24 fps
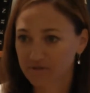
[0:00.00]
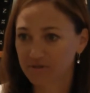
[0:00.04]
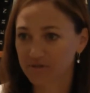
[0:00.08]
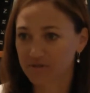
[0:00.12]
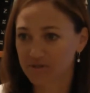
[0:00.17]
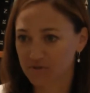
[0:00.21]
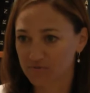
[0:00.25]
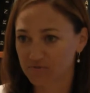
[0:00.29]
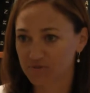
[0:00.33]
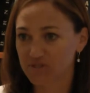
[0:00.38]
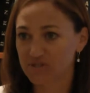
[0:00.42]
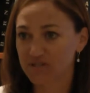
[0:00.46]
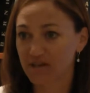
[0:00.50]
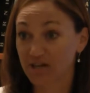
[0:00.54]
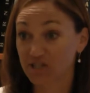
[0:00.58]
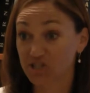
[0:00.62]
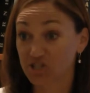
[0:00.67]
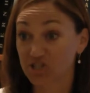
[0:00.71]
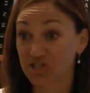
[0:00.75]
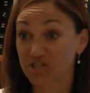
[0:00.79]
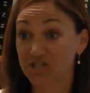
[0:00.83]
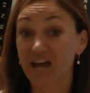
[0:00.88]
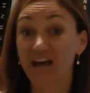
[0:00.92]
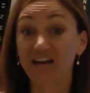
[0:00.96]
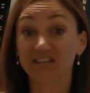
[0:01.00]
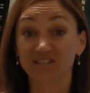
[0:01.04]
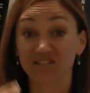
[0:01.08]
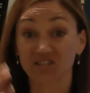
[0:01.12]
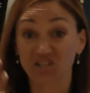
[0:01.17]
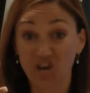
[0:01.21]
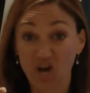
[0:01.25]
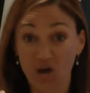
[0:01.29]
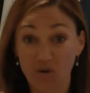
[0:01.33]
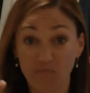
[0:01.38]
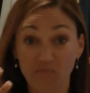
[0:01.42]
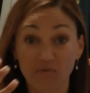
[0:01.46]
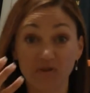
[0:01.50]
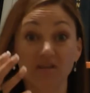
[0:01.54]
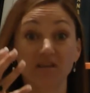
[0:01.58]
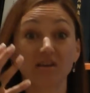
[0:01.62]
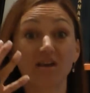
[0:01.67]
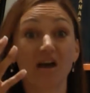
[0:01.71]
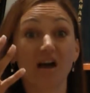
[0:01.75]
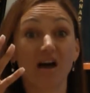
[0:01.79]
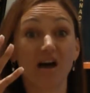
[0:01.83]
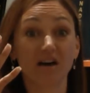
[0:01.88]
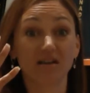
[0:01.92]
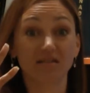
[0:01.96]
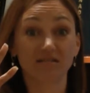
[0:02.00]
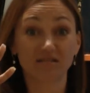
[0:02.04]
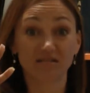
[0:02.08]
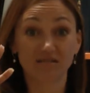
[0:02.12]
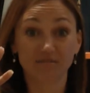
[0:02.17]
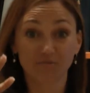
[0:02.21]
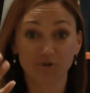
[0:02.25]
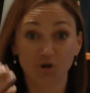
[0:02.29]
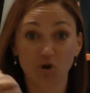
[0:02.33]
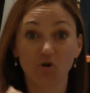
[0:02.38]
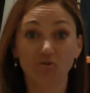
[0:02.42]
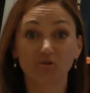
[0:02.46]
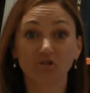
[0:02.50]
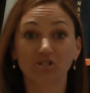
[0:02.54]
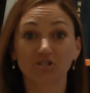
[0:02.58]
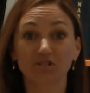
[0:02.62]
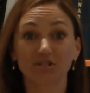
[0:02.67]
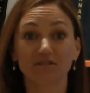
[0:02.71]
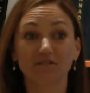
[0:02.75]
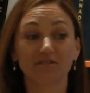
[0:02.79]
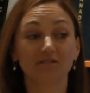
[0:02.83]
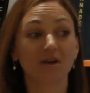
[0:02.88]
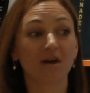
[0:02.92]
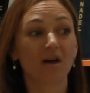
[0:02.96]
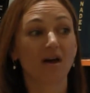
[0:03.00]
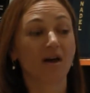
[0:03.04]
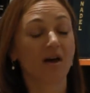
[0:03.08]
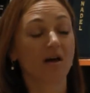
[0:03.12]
this recession as a company, as coaches,